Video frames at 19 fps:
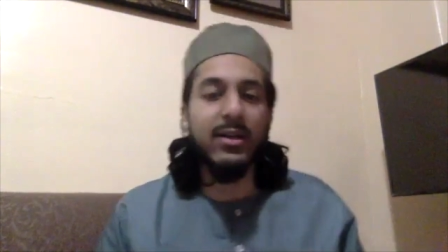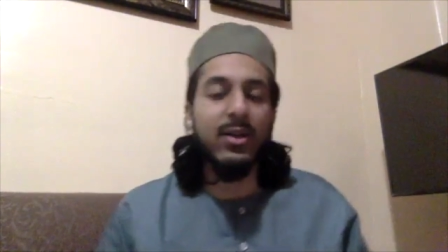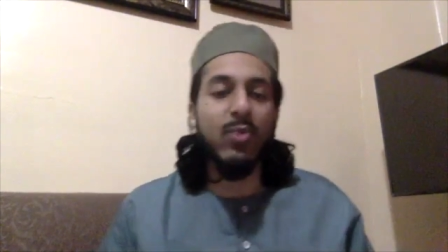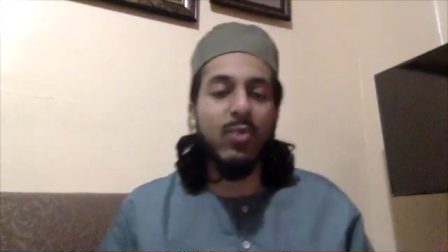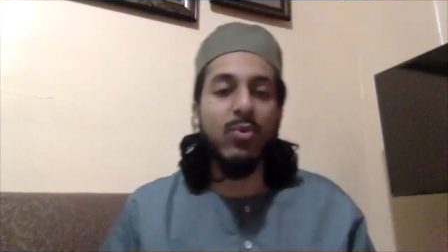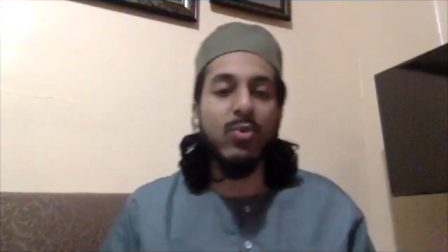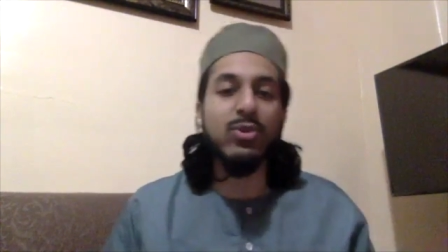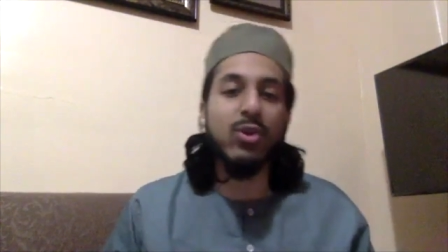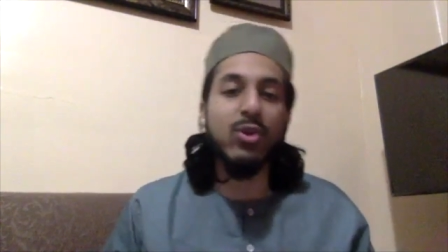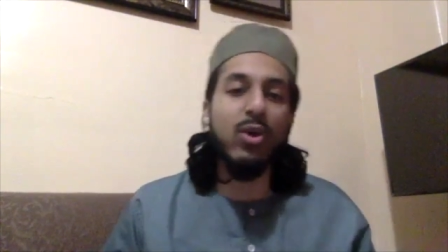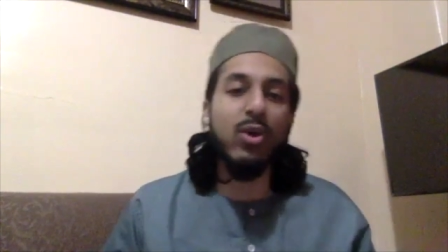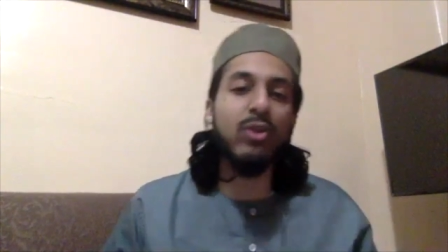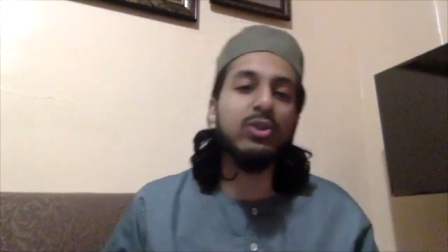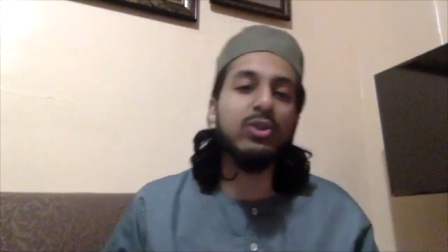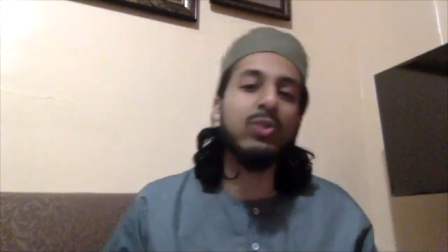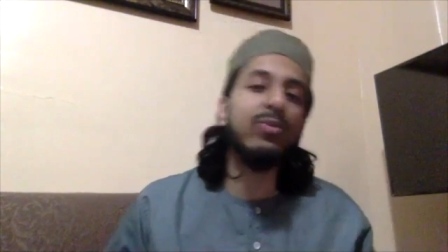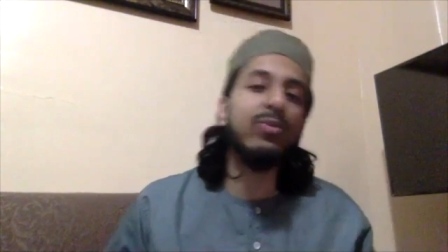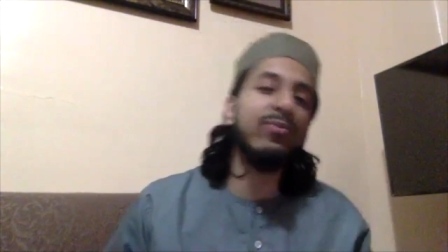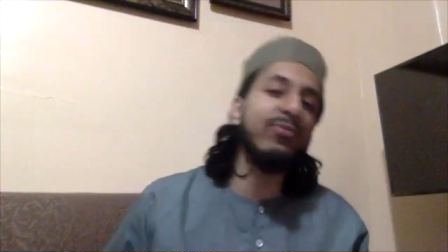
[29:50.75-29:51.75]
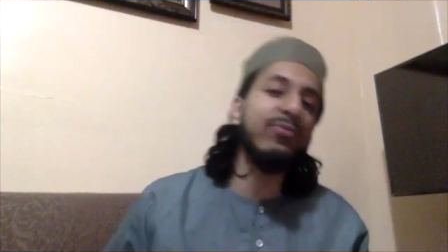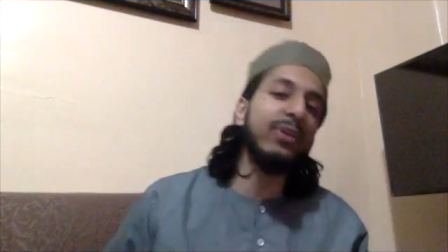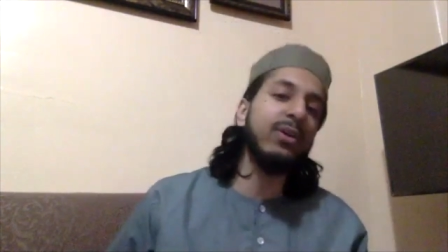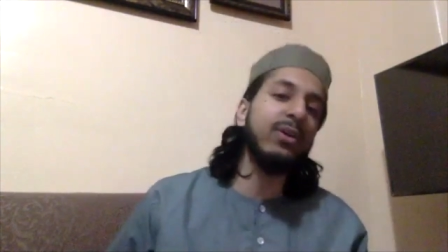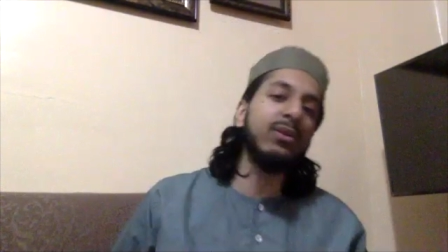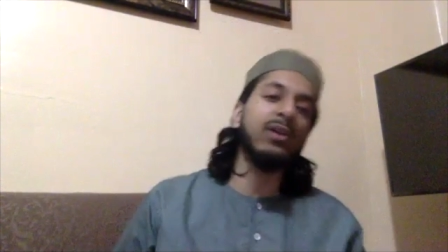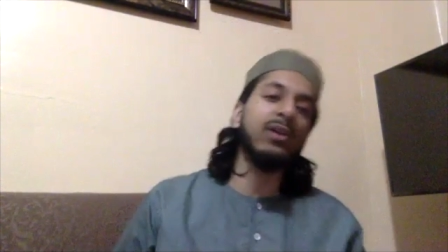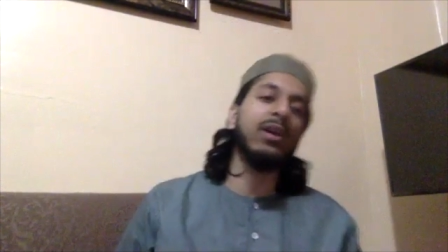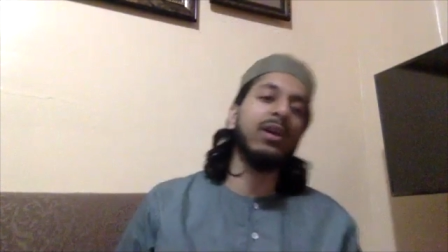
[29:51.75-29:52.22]
was also
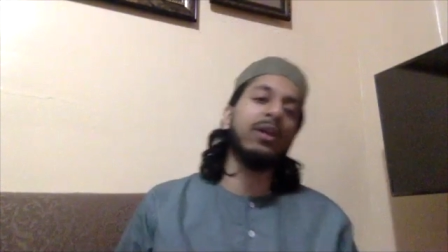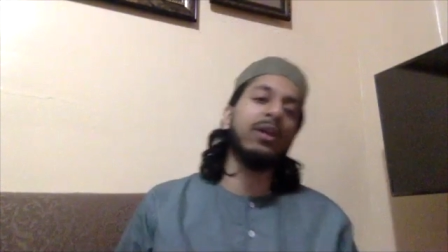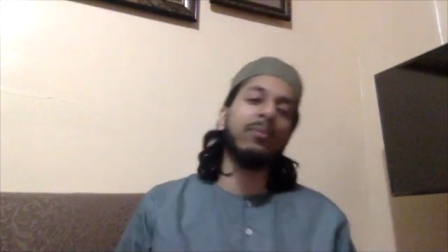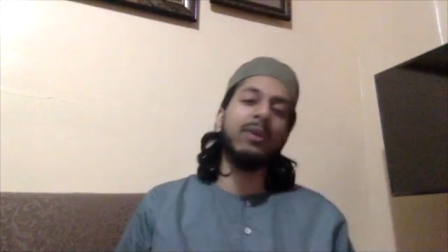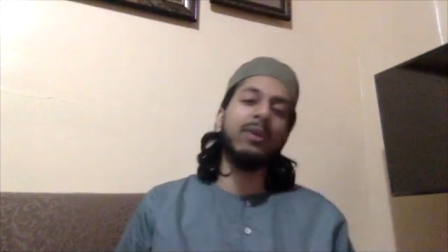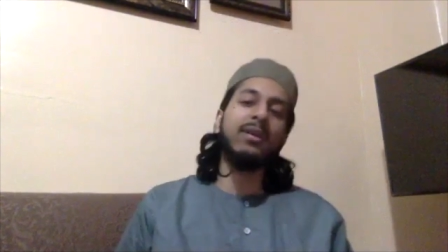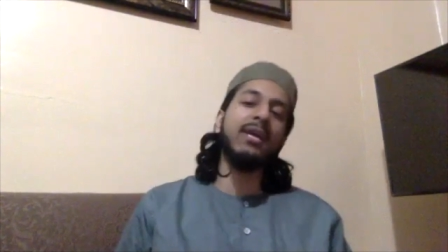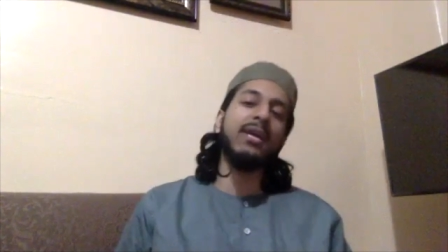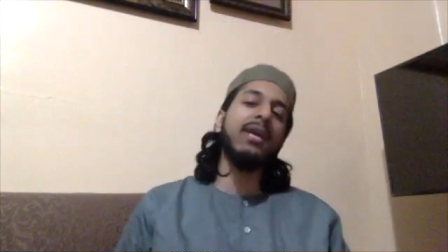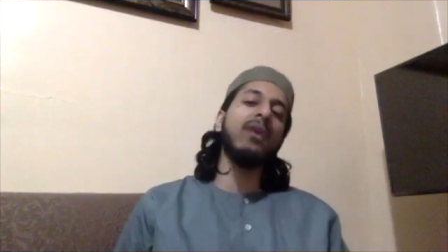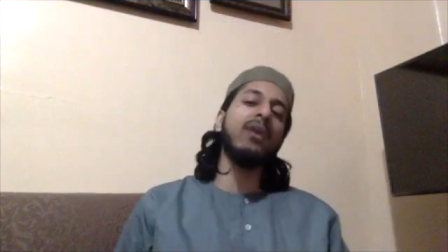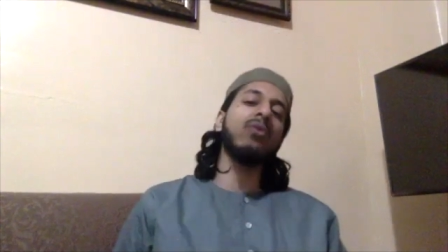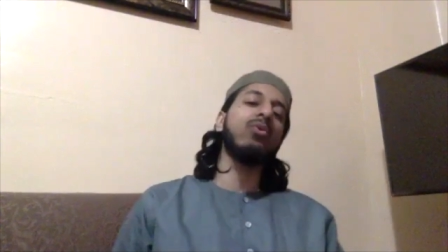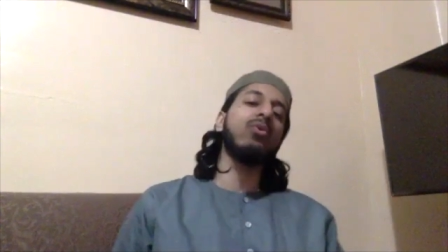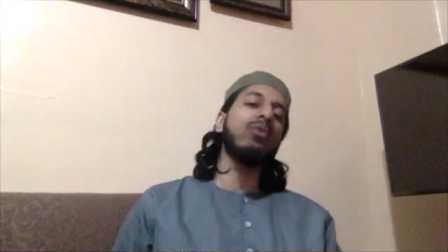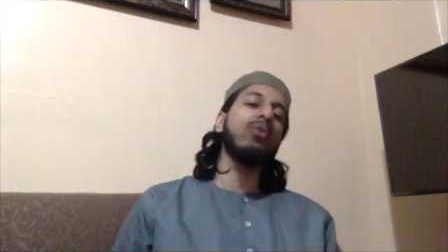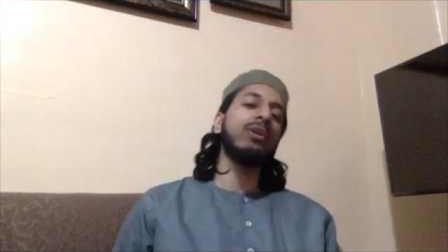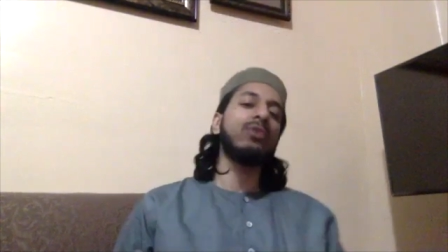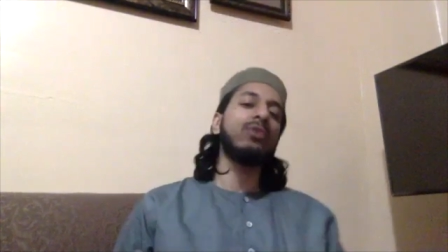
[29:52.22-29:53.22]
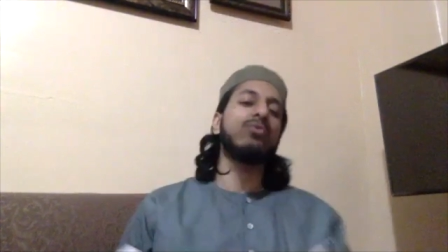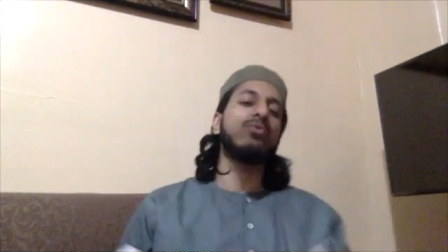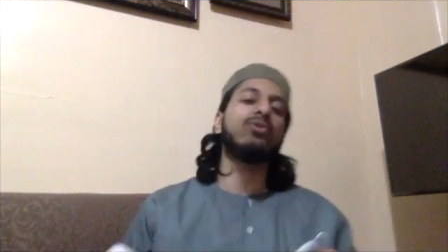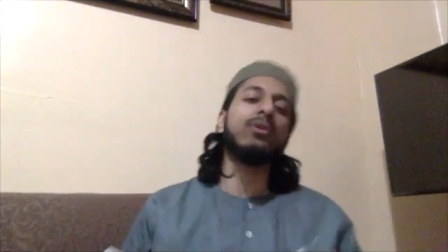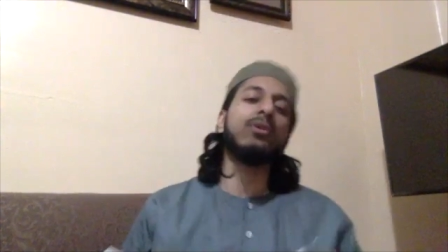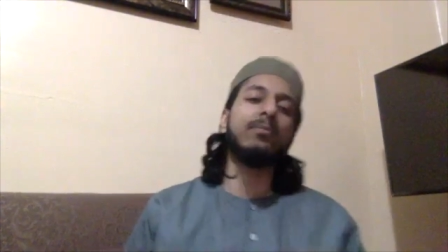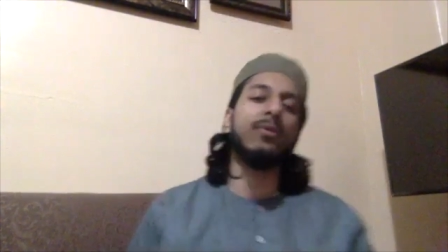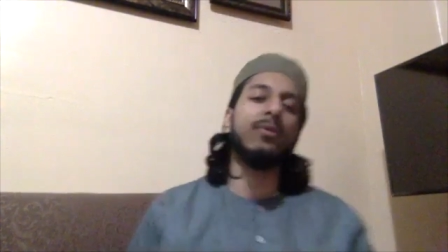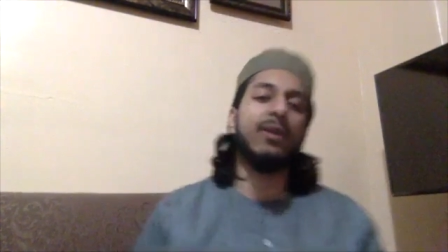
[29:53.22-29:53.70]
revealed on a Monday, according to
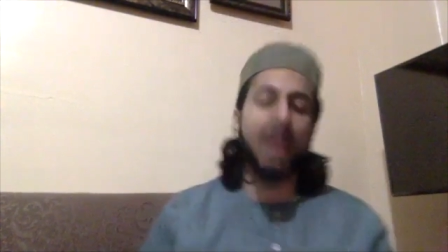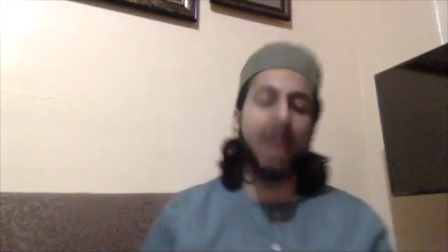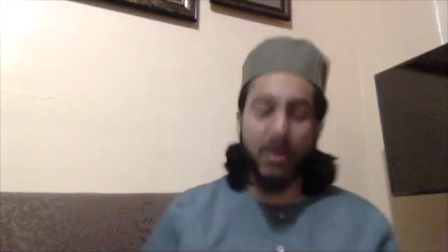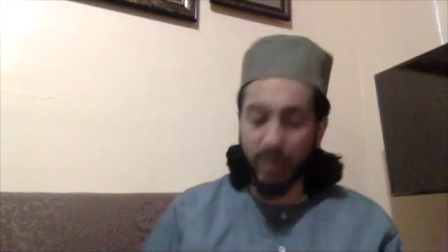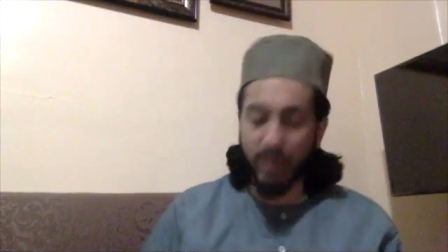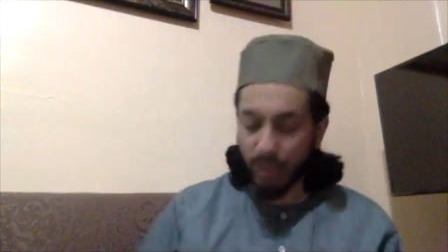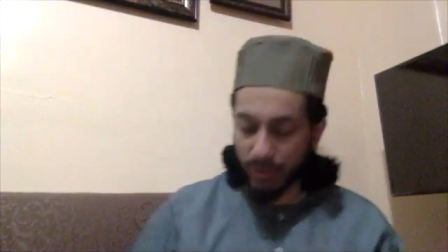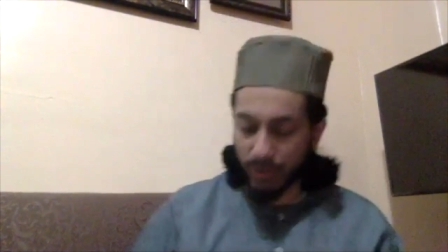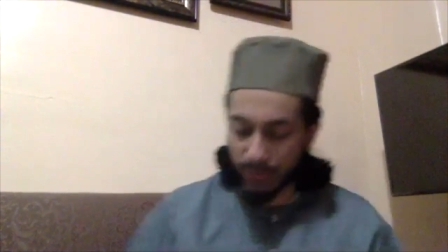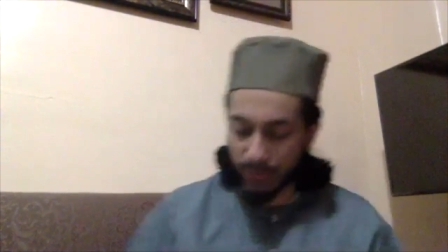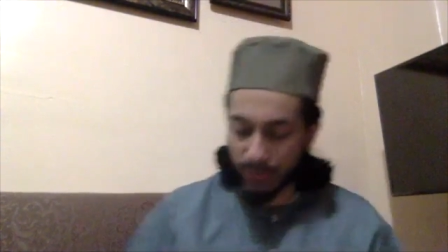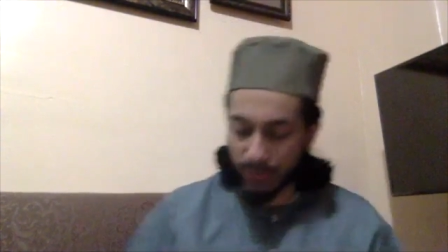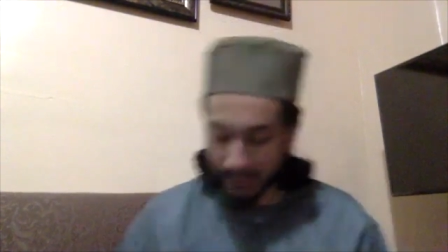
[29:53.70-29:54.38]
some narrations.